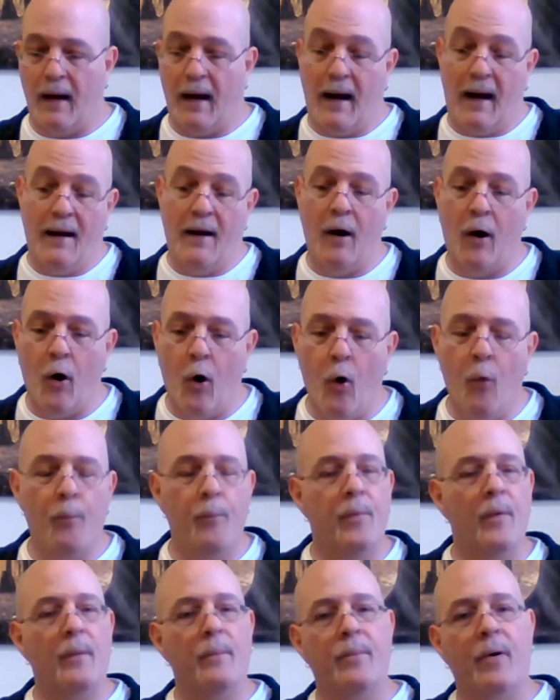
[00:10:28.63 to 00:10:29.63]
I
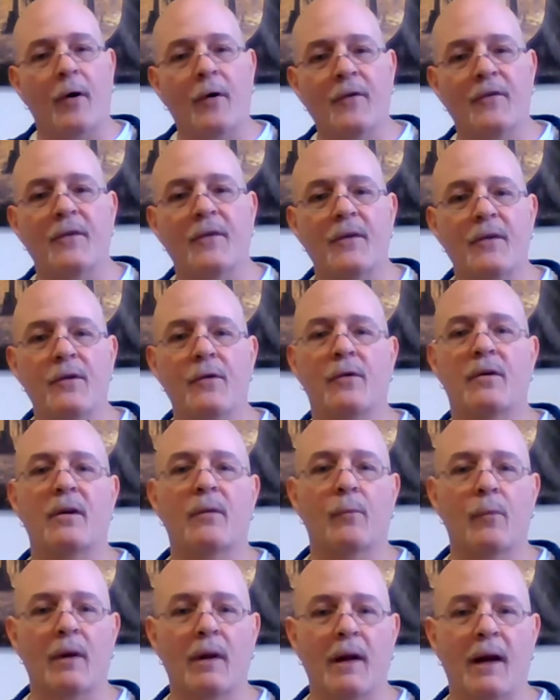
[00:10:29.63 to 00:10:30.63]
hope a person you
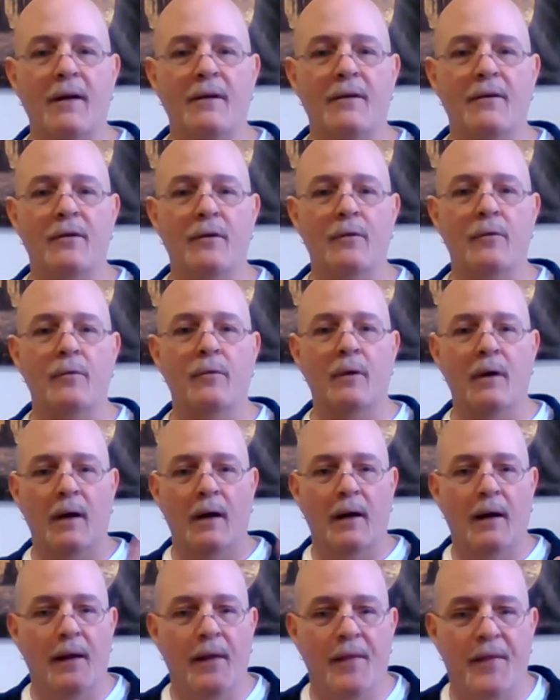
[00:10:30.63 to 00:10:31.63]
can relate to.
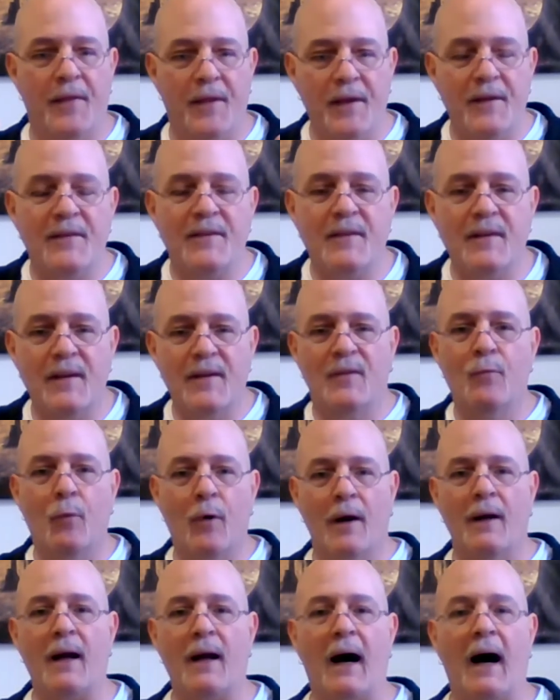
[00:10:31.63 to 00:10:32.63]
This is
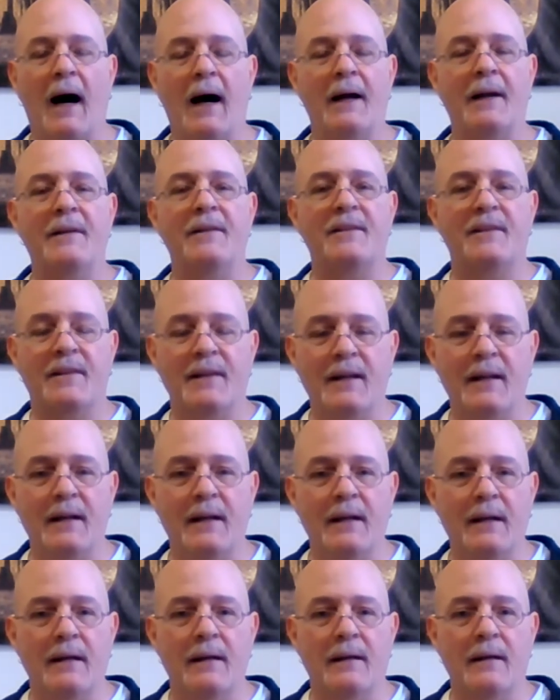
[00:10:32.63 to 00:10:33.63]
what I
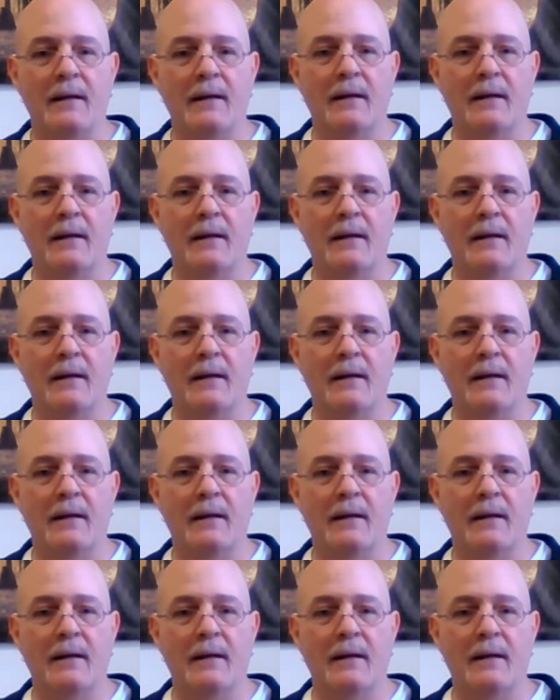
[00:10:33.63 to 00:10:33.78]
see.